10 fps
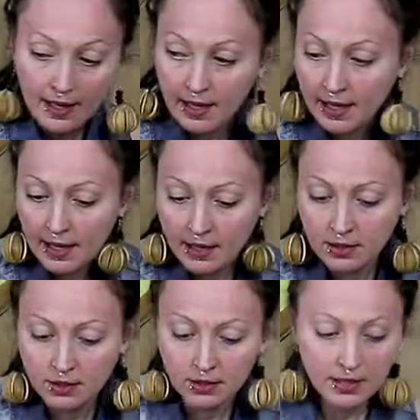
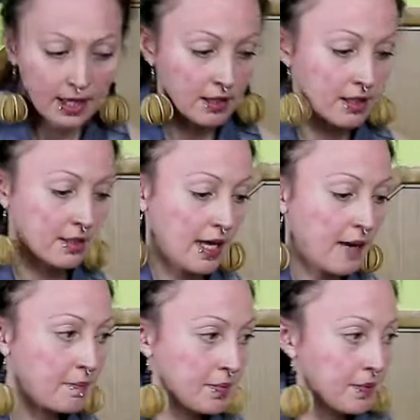And the next
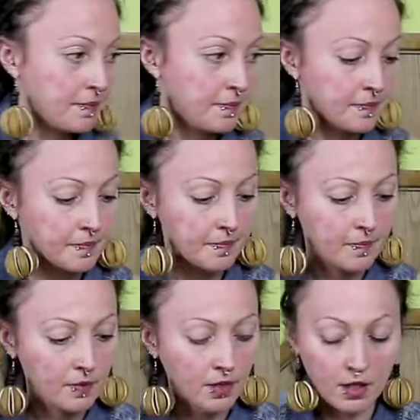step
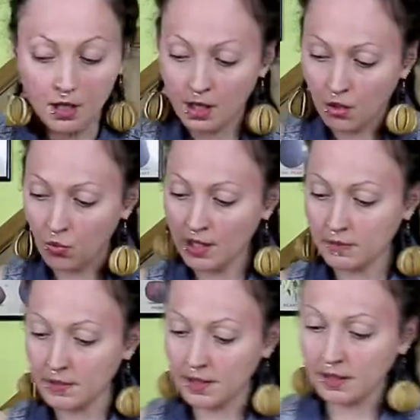
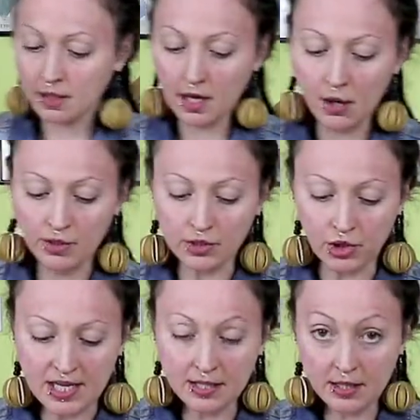will be our
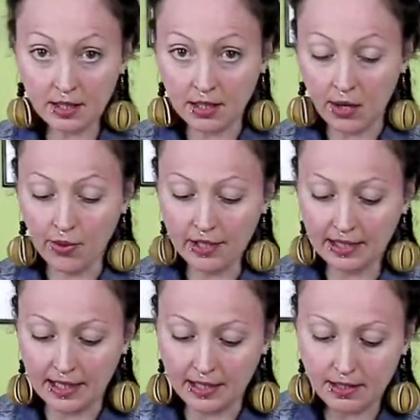dressing, our
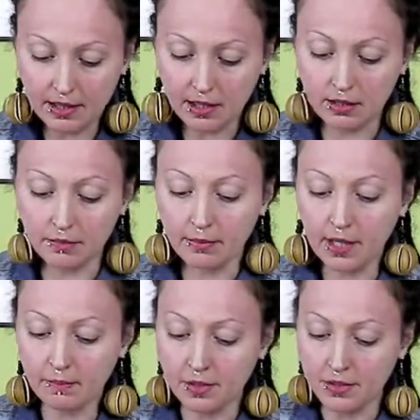tahini and
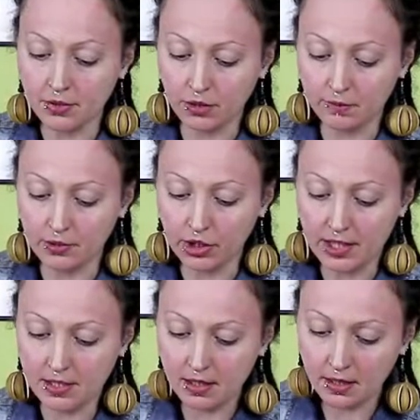maple syrup
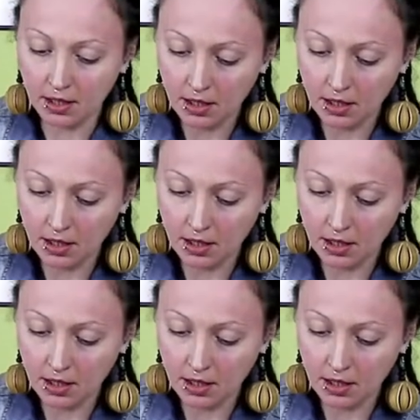dressing.